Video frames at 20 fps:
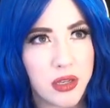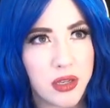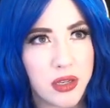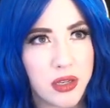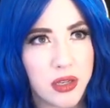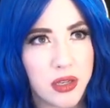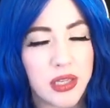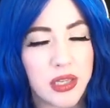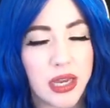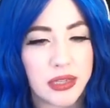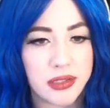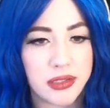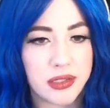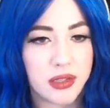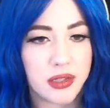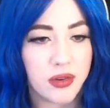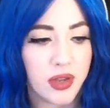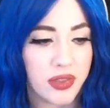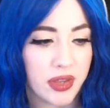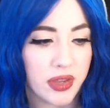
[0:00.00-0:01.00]
Yes,
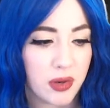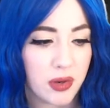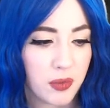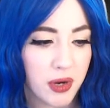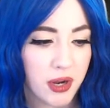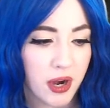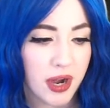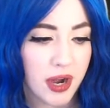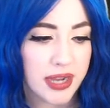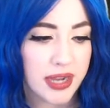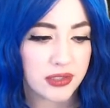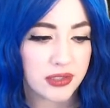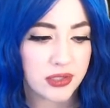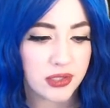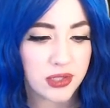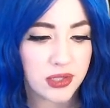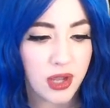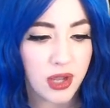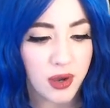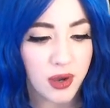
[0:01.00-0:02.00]
okay, that'll work. All right,
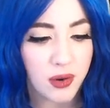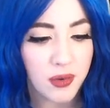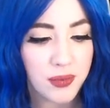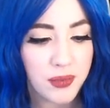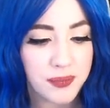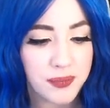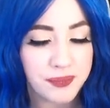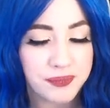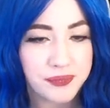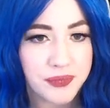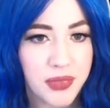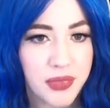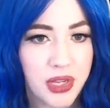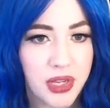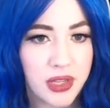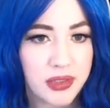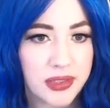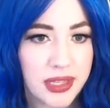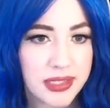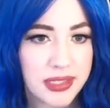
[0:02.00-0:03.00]
so
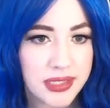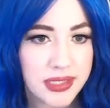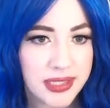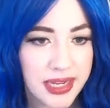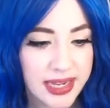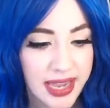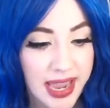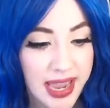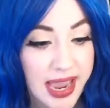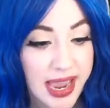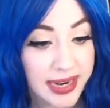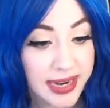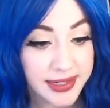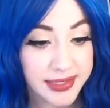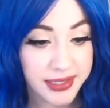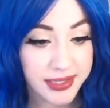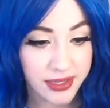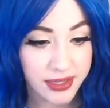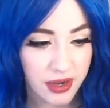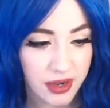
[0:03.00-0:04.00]
let's take a
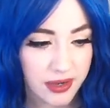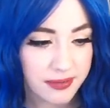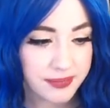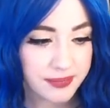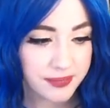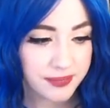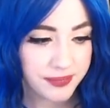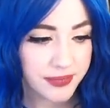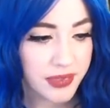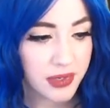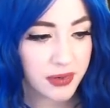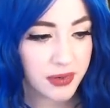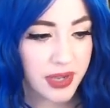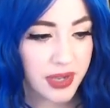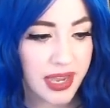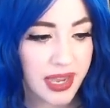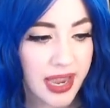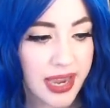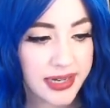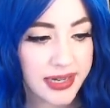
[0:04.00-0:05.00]
hexagon. Okay, a
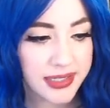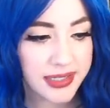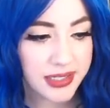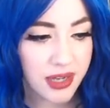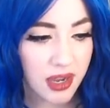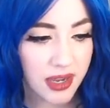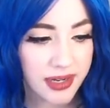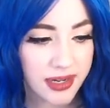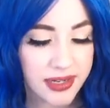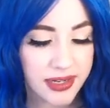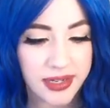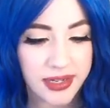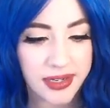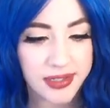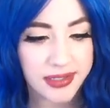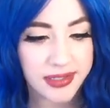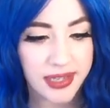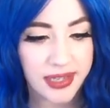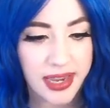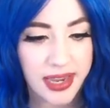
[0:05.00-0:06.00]
hexagon
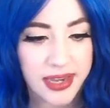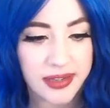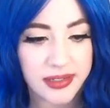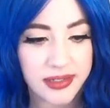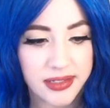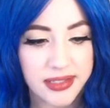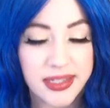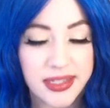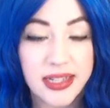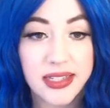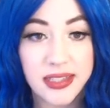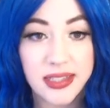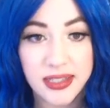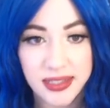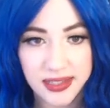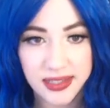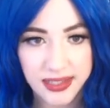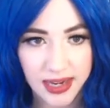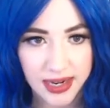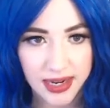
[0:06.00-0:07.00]
is a
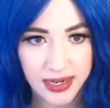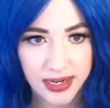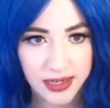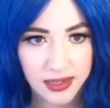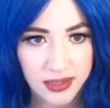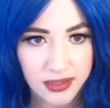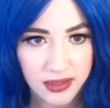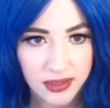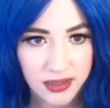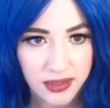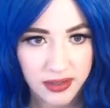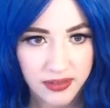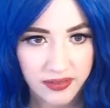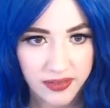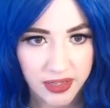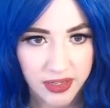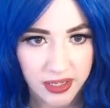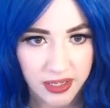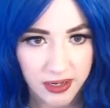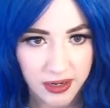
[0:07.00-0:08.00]
6-sided
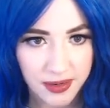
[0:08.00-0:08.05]
figure.